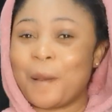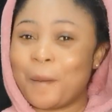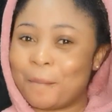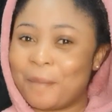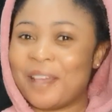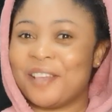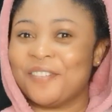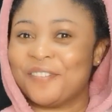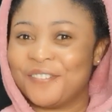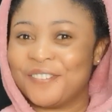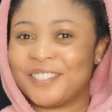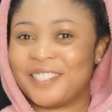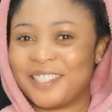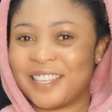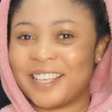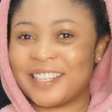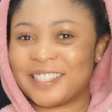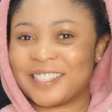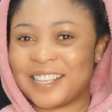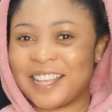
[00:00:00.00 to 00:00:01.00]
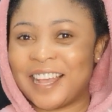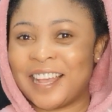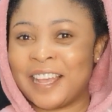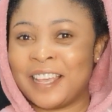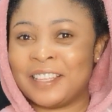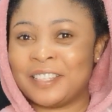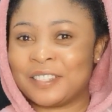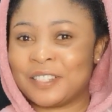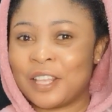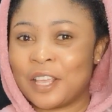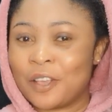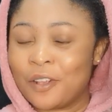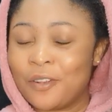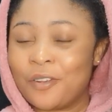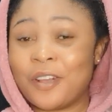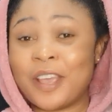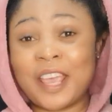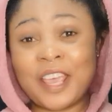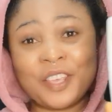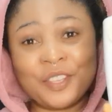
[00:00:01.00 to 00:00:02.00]
My full chest guys.
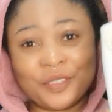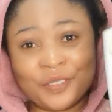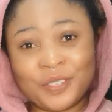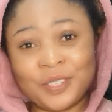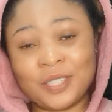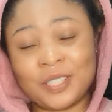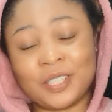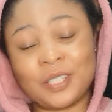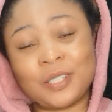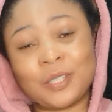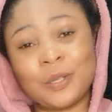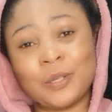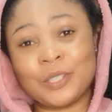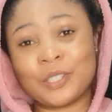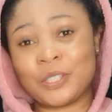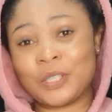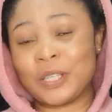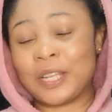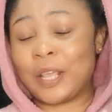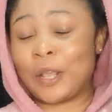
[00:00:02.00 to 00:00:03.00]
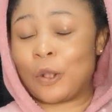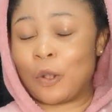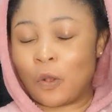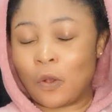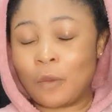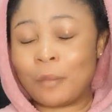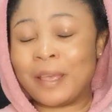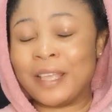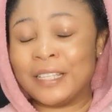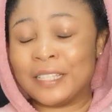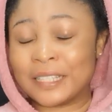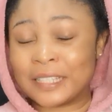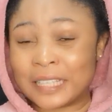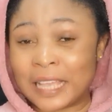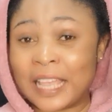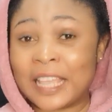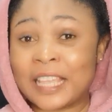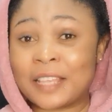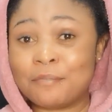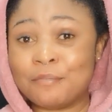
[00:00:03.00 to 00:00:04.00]
Go and use this lotion and come and
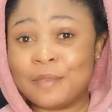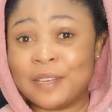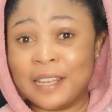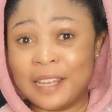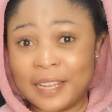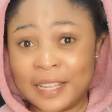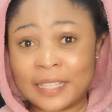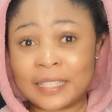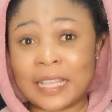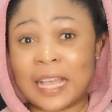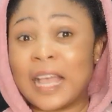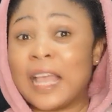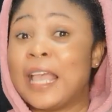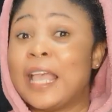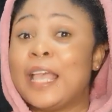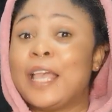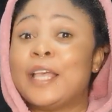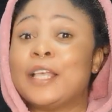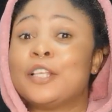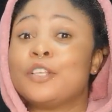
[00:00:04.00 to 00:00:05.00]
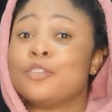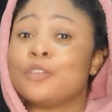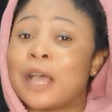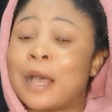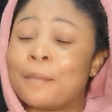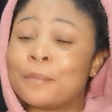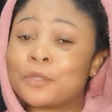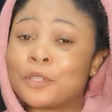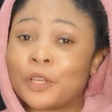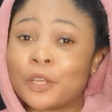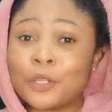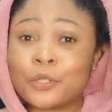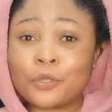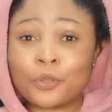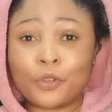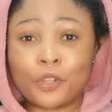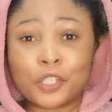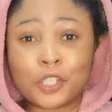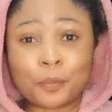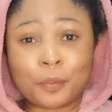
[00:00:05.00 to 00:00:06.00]
thank me later. I'm talking to
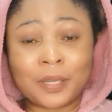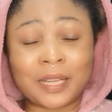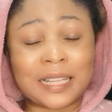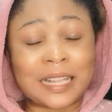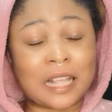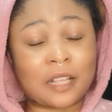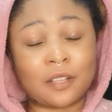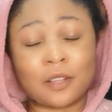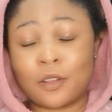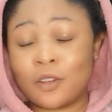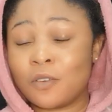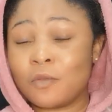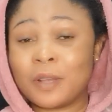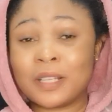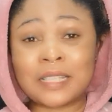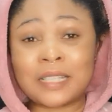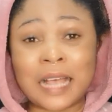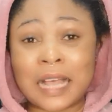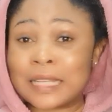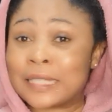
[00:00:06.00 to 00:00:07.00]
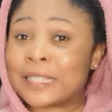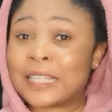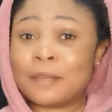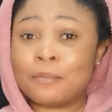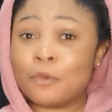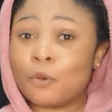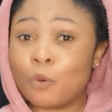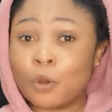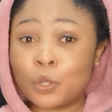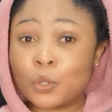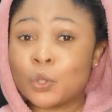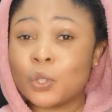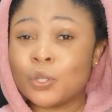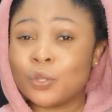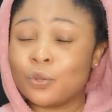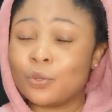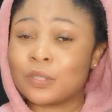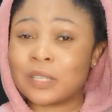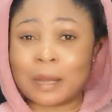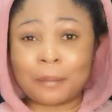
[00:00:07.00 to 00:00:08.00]
those people that are always asking me what to
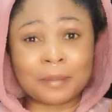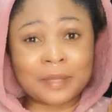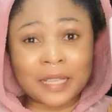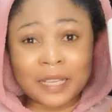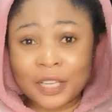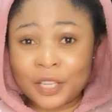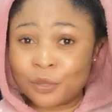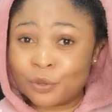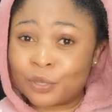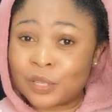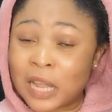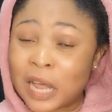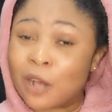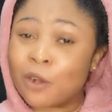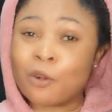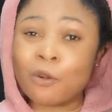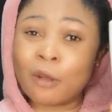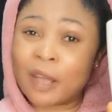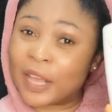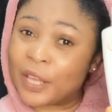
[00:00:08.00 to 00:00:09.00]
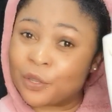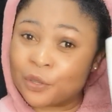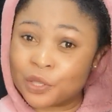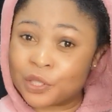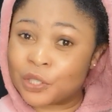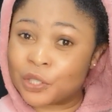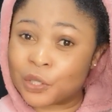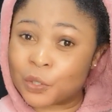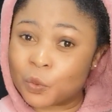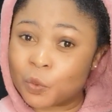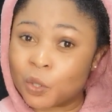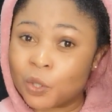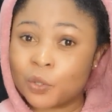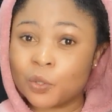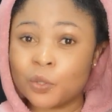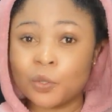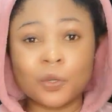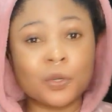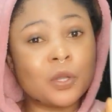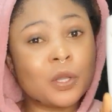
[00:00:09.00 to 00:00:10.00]
use. I'm telling you now, go and use this one
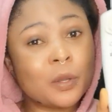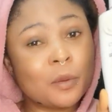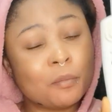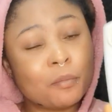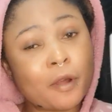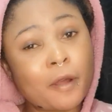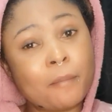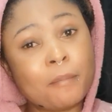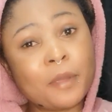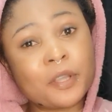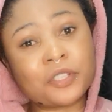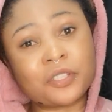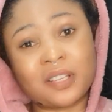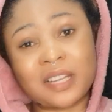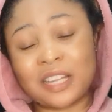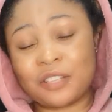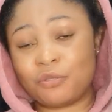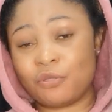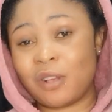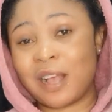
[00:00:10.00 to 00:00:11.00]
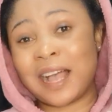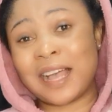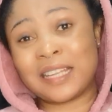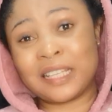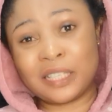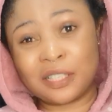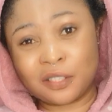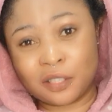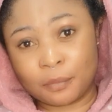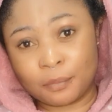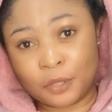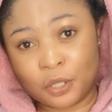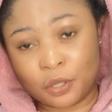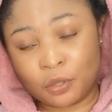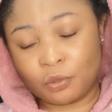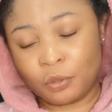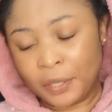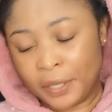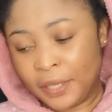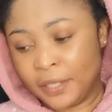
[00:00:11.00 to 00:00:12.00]
though, but make sure that you're adding something
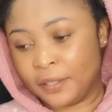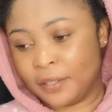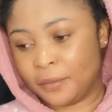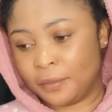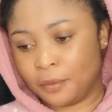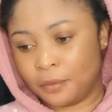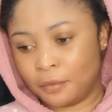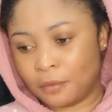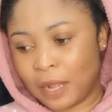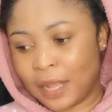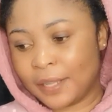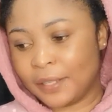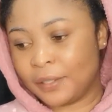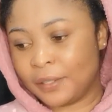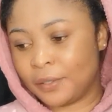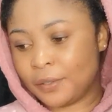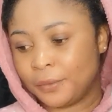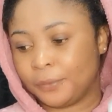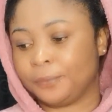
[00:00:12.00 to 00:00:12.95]
to it, right?